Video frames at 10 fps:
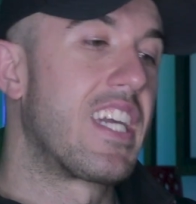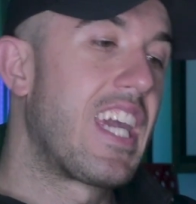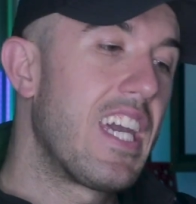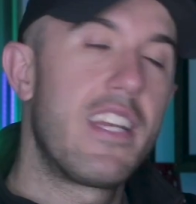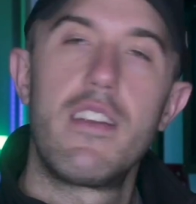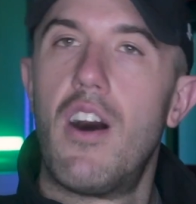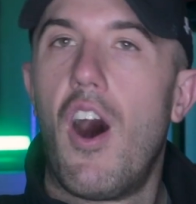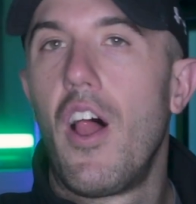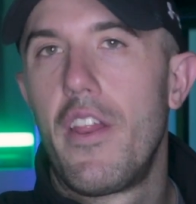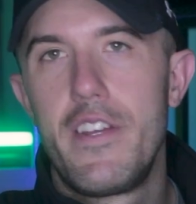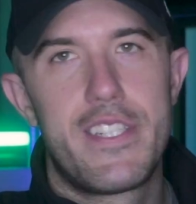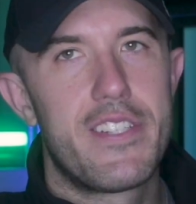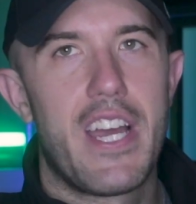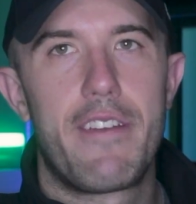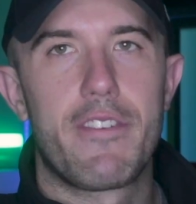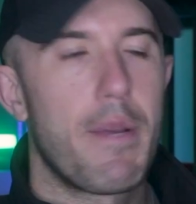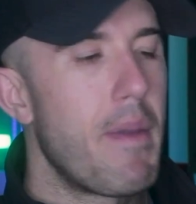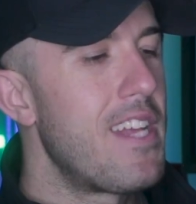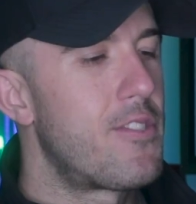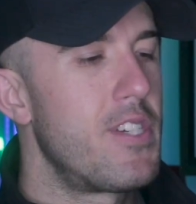Again, all these designed for
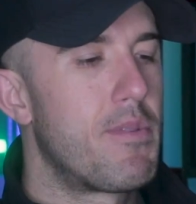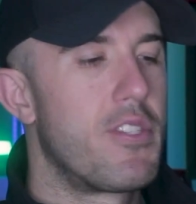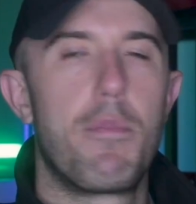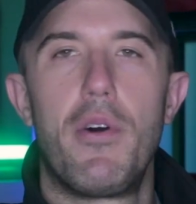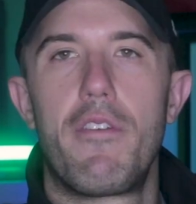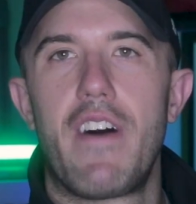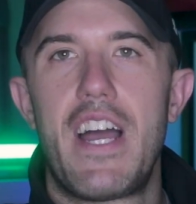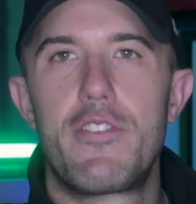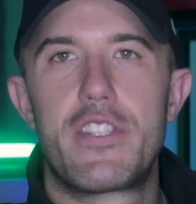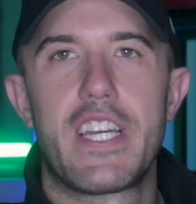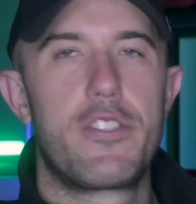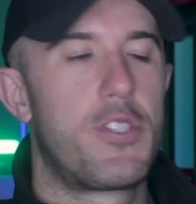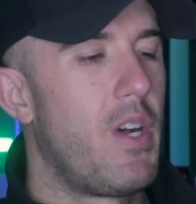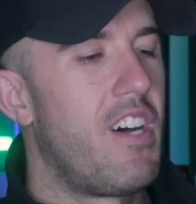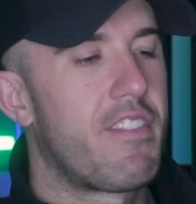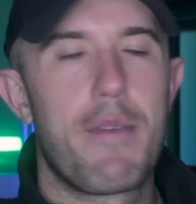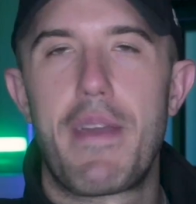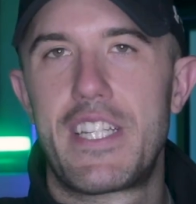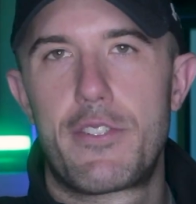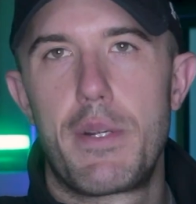command strips. So you put five or six or twelve
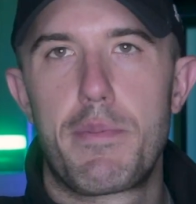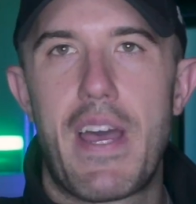command strips